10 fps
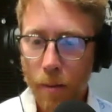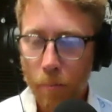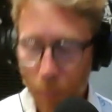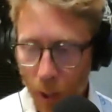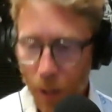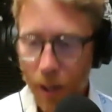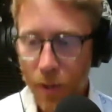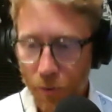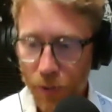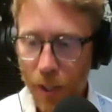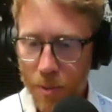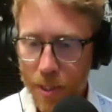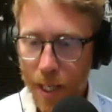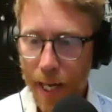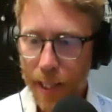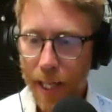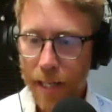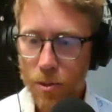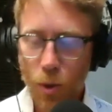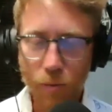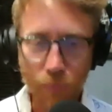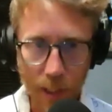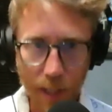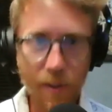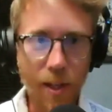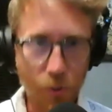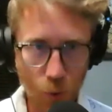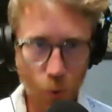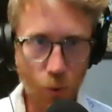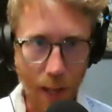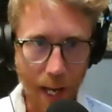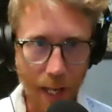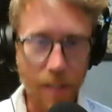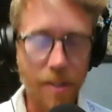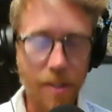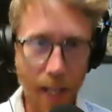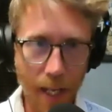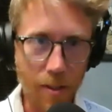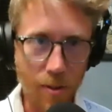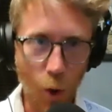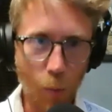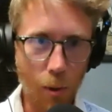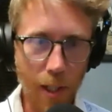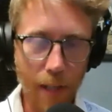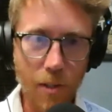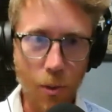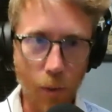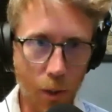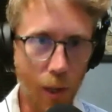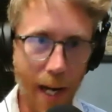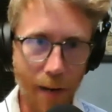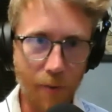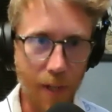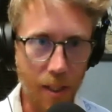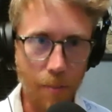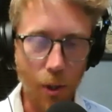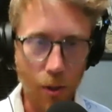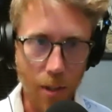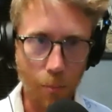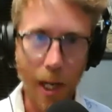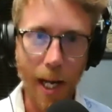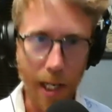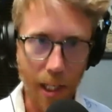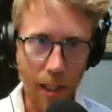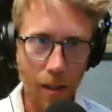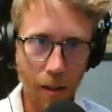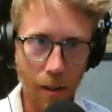on the flip side, like sort of living through that and staying sober gives you a new confidence about your sobriety.